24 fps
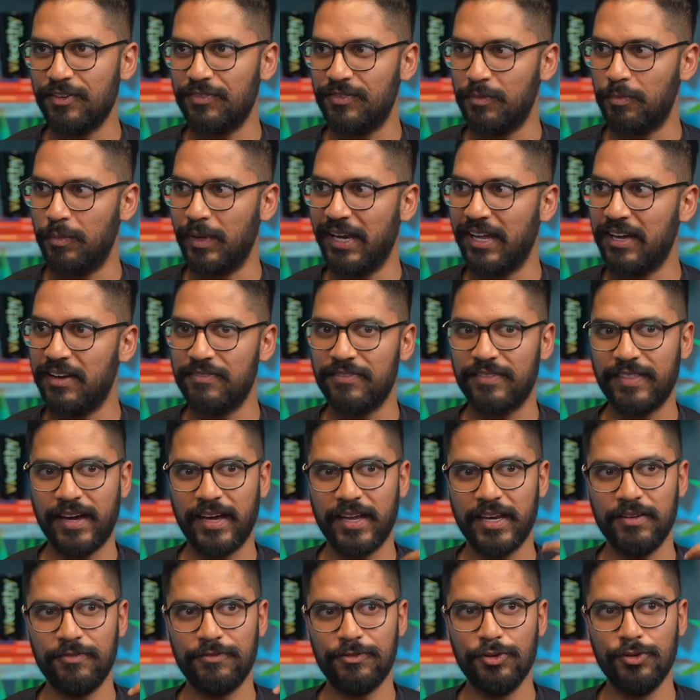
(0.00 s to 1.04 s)
belief that
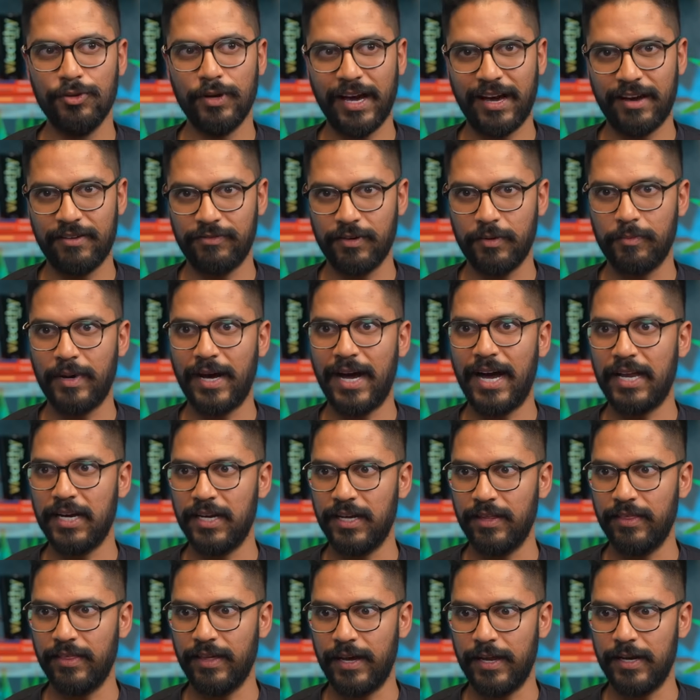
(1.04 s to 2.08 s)
if you have a partner
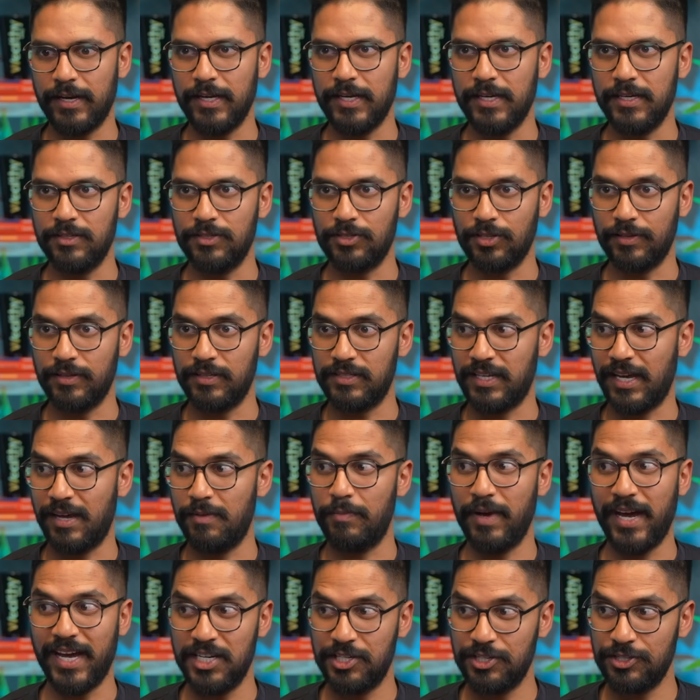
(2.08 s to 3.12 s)
that is on the same
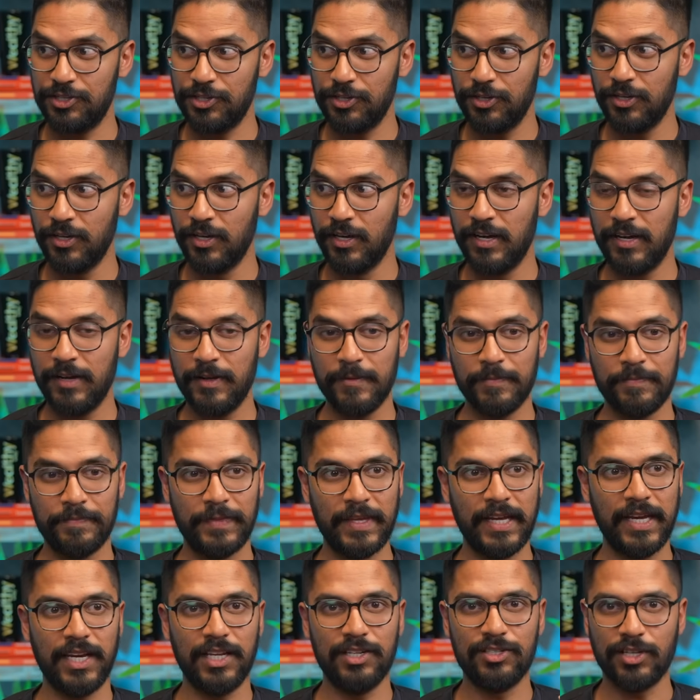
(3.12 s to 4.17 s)
page as you,
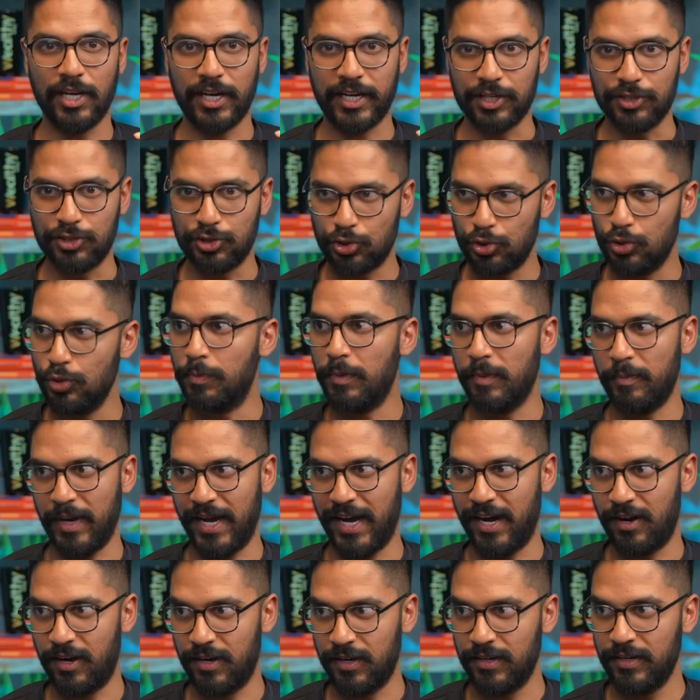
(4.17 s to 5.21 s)
it is like a
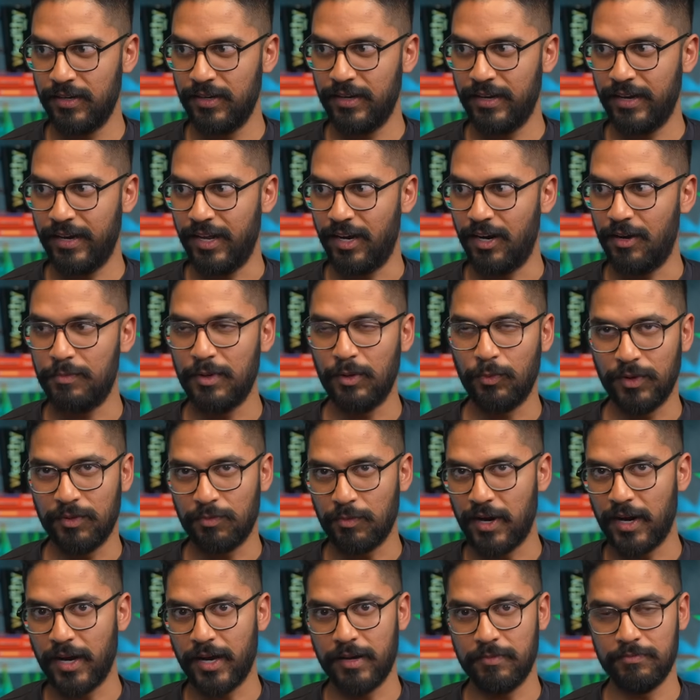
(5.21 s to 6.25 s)
superpower. Yeah. And I've been with
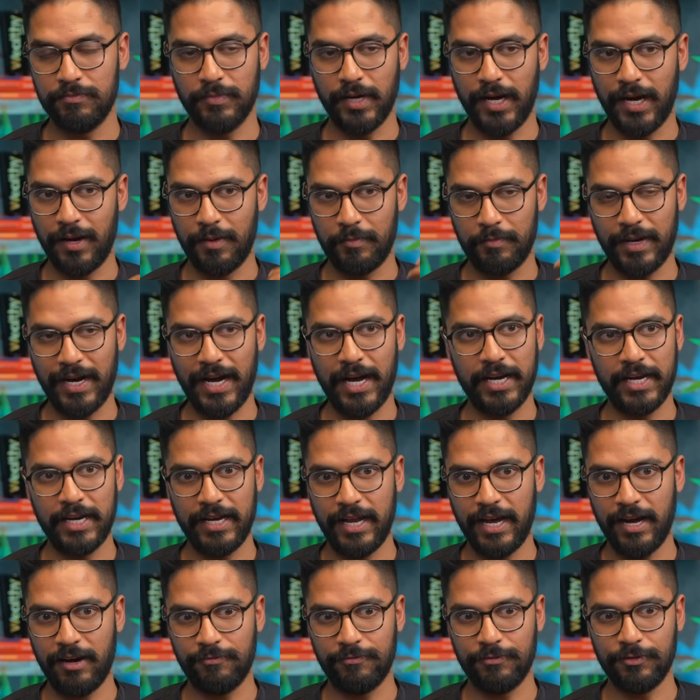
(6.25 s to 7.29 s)
my partner
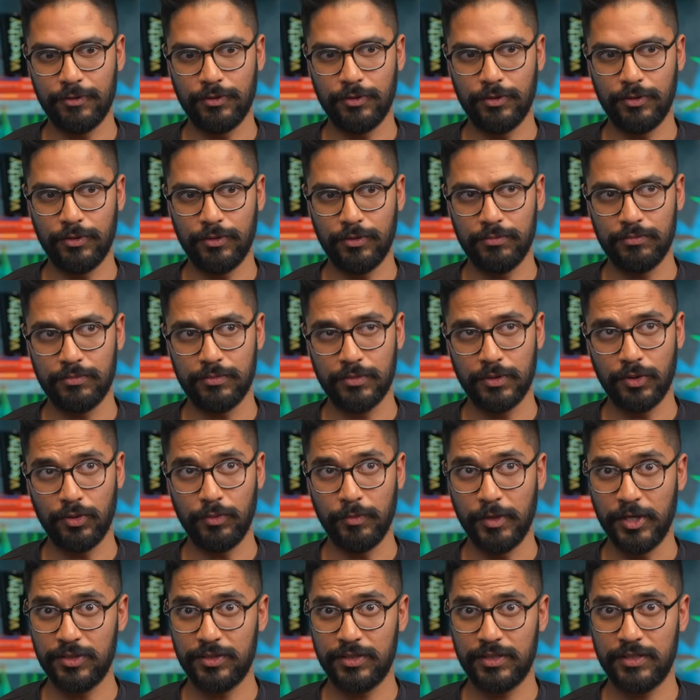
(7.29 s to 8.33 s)
now for
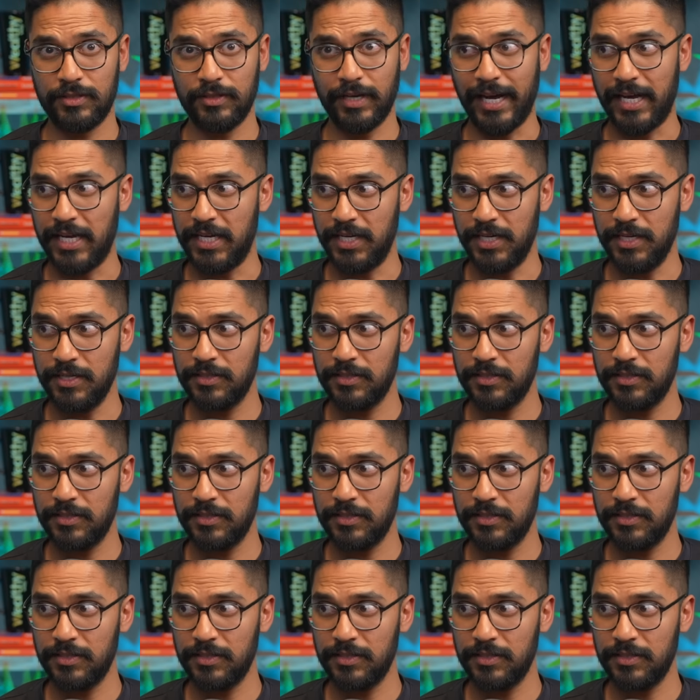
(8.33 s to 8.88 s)
almost 8 years.